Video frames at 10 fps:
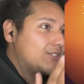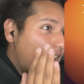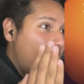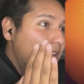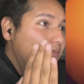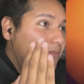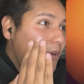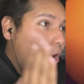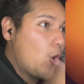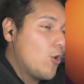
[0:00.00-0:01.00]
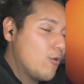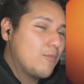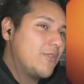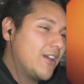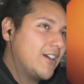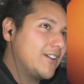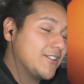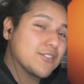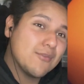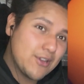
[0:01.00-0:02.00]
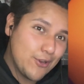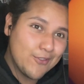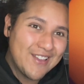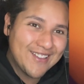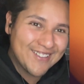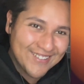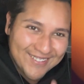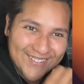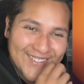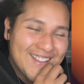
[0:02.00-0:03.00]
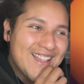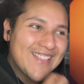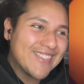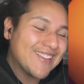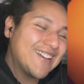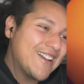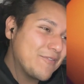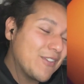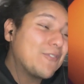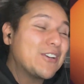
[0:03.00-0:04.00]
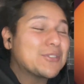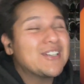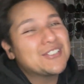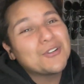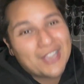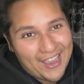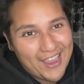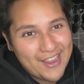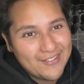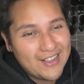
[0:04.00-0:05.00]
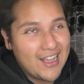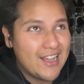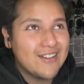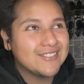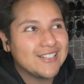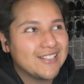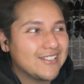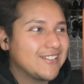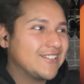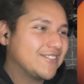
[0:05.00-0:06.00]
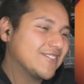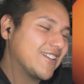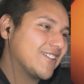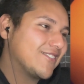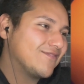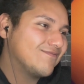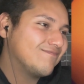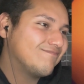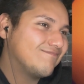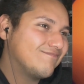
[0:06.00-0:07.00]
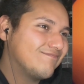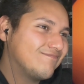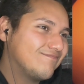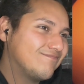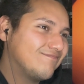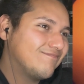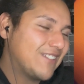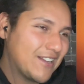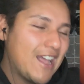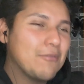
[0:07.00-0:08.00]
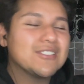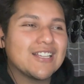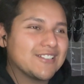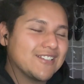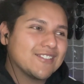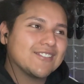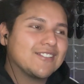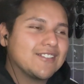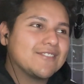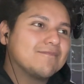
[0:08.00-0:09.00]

I'm hope that it's gonna be good. The first one is okay. I was like, okay. Like I was like this, like.